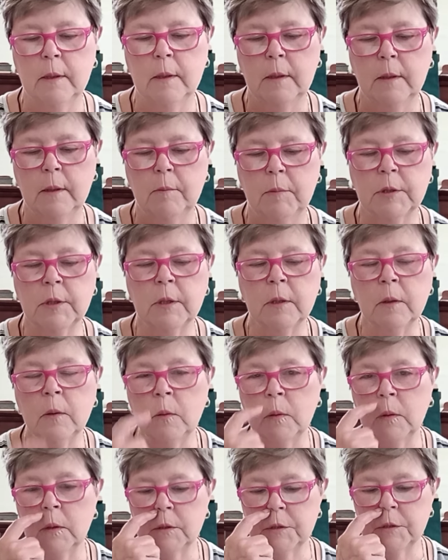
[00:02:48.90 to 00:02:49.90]
But the
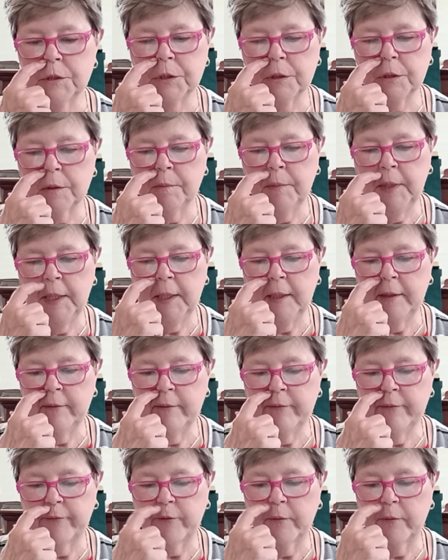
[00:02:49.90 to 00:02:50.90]
Lord took me
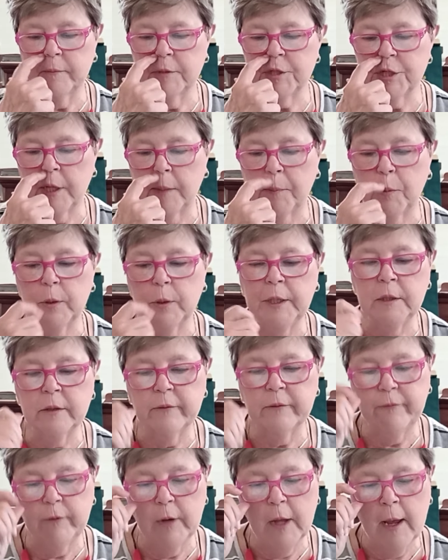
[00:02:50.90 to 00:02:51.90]
from shepherding the
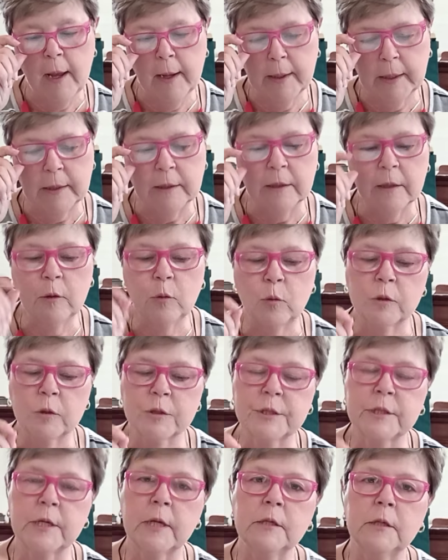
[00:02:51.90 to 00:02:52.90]
flock, and the Lord
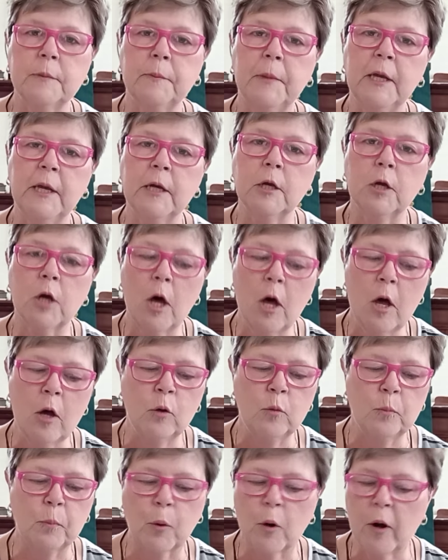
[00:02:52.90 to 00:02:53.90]
said to me,
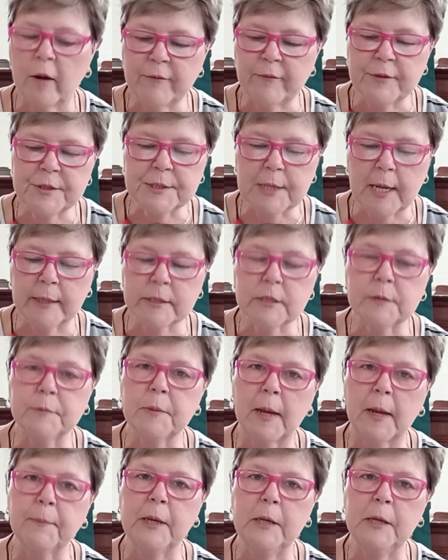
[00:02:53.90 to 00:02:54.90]
Go, prophesy to
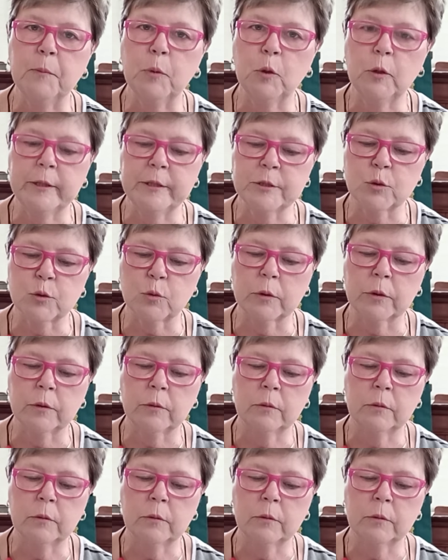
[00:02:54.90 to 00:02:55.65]
my people Israel.